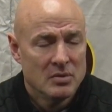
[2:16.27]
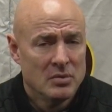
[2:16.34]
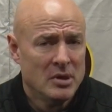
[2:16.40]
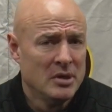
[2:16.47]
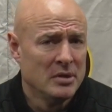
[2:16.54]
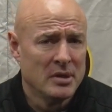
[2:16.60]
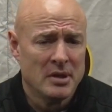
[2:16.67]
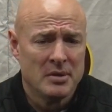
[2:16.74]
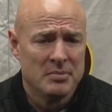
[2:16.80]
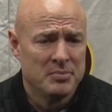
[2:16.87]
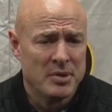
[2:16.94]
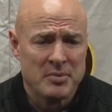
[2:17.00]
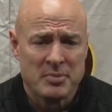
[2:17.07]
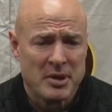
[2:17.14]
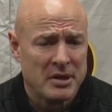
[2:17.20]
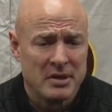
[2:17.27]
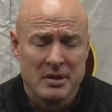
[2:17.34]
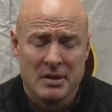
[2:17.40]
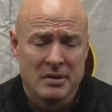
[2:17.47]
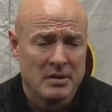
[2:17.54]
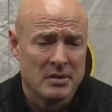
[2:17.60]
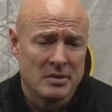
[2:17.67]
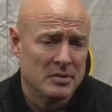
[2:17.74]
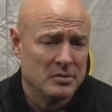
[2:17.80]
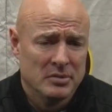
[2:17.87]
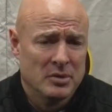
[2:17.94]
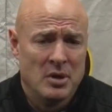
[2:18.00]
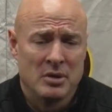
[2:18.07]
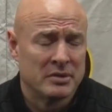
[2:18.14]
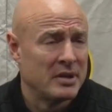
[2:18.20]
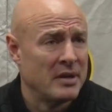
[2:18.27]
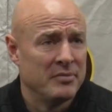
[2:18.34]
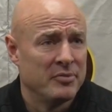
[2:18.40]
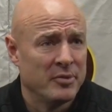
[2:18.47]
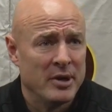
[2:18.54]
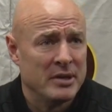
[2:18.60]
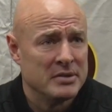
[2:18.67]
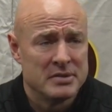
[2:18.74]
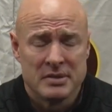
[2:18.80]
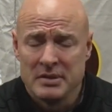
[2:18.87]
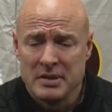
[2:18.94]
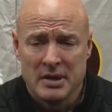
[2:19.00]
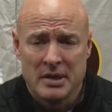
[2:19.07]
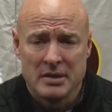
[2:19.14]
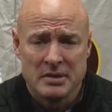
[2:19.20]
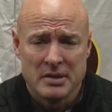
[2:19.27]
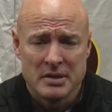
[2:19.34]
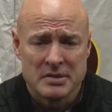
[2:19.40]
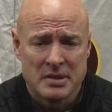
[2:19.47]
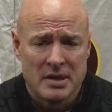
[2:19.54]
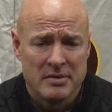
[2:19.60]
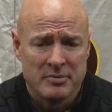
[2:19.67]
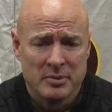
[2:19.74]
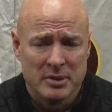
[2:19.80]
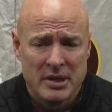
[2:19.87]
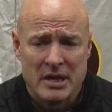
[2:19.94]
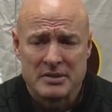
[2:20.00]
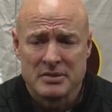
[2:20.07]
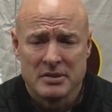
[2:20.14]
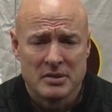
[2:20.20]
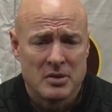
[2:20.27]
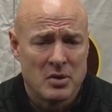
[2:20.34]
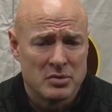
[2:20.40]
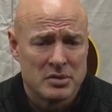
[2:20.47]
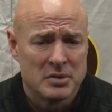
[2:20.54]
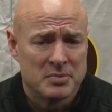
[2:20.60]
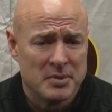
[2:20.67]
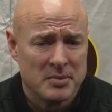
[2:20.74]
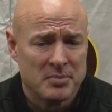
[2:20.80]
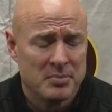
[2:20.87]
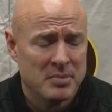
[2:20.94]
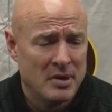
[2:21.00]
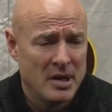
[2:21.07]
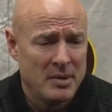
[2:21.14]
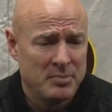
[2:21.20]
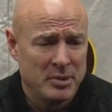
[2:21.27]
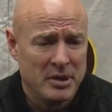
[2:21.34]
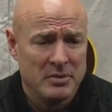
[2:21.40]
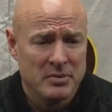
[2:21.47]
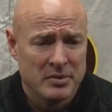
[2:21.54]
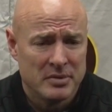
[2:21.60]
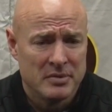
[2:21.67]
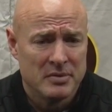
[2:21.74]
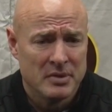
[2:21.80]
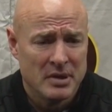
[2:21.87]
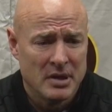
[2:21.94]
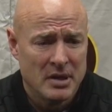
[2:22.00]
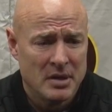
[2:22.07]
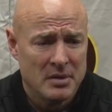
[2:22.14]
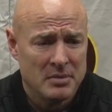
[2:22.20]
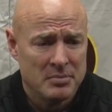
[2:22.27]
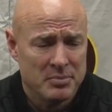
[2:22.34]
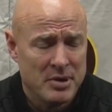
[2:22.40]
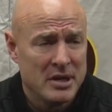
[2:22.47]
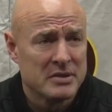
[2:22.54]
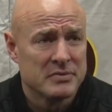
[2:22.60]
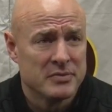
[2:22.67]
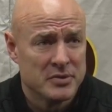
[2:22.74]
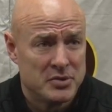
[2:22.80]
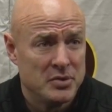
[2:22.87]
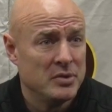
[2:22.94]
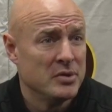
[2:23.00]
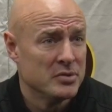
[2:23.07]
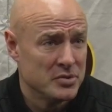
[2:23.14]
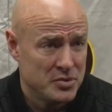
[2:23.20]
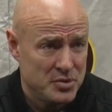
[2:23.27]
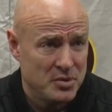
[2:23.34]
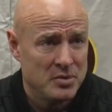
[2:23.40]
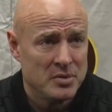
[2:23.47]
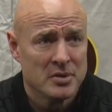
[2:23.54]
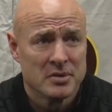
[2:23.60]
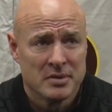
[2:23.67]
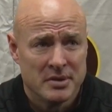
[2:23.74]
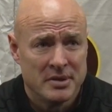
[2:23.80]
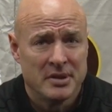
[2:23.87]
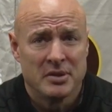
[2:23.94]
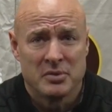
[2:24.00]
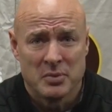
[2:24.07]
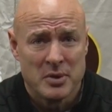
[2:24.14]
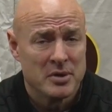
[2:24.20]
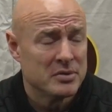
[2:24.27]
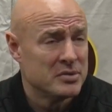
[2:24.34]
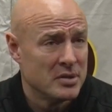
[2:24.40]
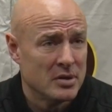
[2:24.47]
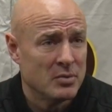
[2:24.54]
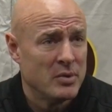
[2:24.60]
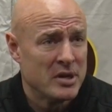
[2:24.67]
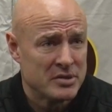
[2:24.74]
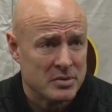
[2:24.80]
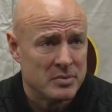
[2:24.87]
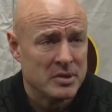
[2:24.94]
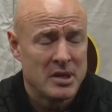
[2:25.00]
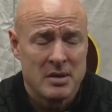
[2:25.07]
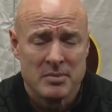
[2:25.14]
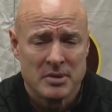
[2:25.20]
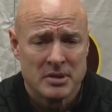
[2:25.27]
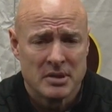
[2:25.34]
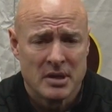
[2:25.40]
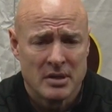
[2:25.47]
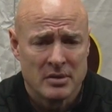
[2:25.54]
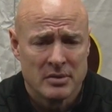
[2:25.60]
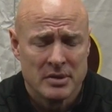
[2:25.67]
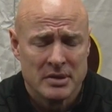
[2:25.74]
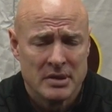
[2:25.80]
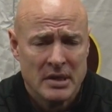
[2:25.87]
Well, Brent Brecky and I are longtime friends, and as I am with lots of the coaches, but I played with Brex for 2 years in junior and then 3 years here at Western. We came in together,